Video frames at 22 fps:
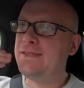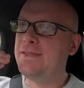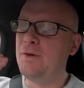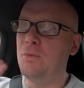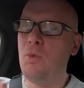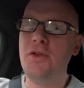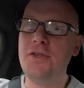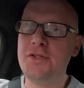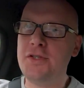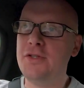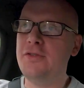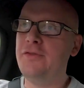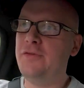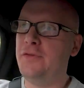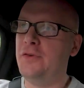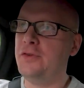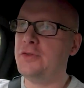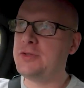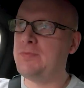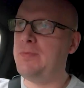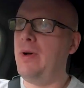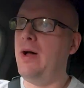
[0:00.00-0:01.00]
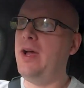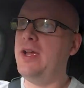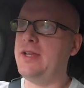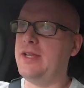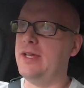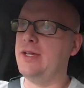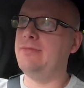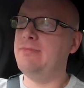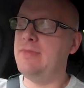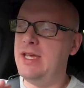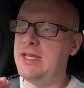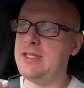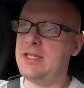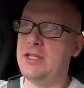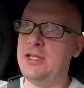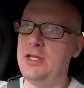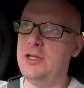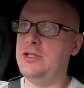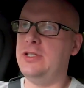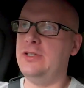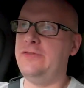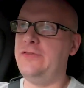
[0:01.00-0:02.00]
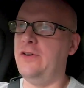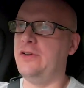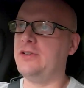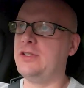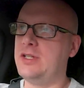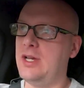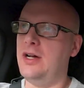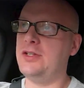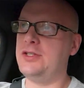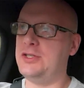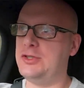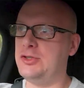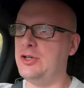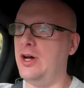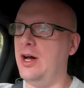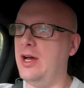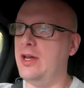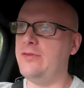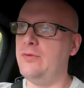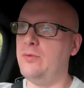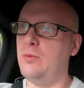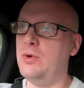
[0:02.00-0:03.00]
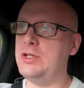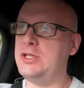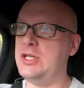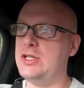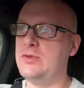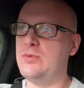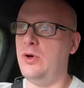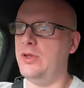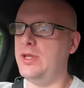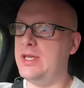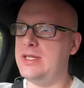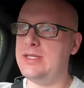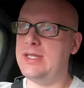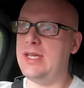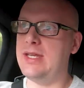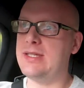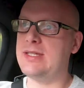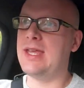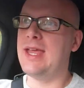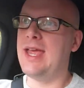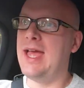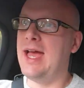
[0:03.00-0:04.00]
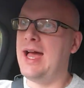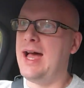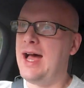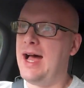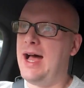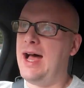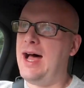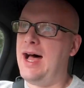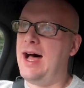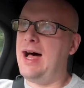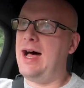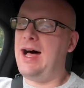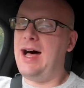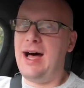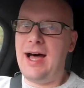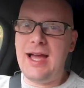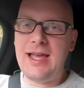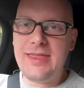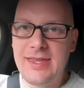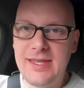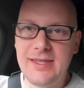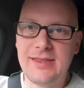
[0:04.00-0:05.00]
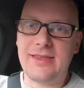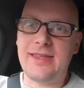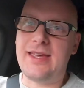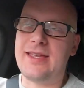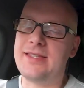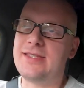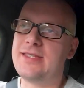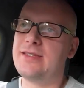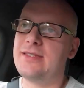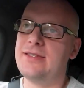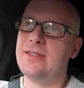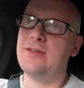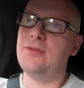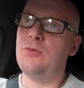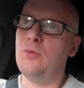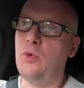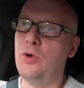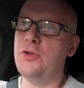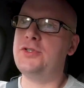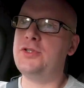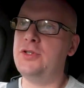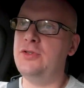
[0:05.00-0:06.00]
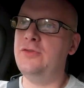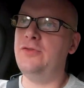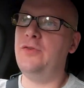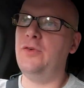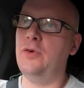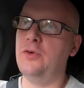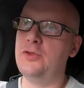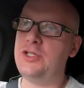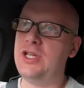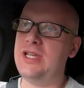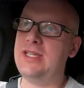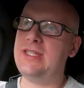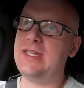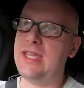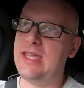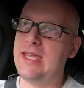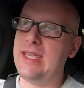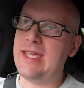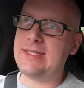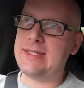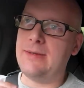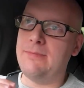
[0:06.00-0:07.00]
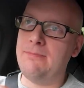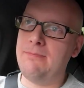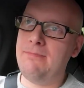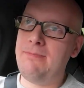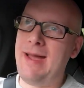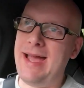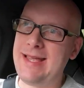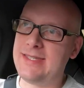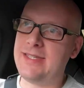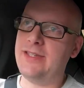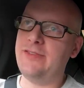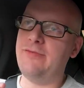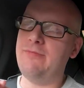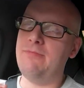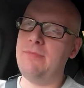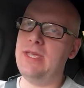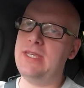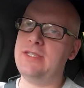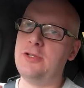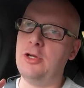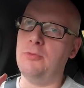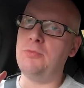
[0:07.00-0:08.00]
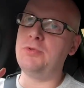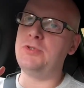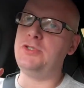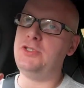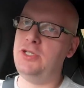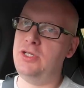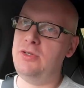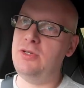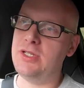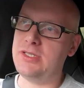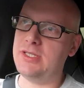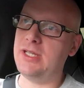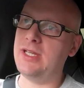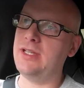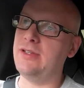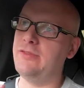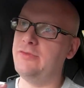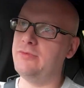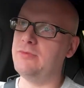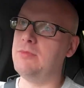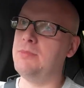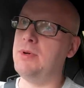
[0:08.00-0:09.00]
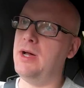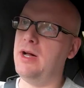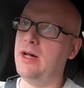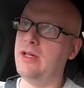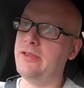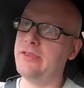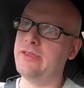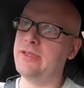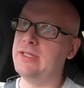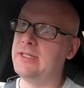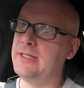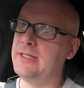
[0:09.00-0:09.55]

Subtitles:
The 124 Spider is a hugely fun car to drive, which is what this is. I think this 124 GT is a massive missed opportunity from Abarth.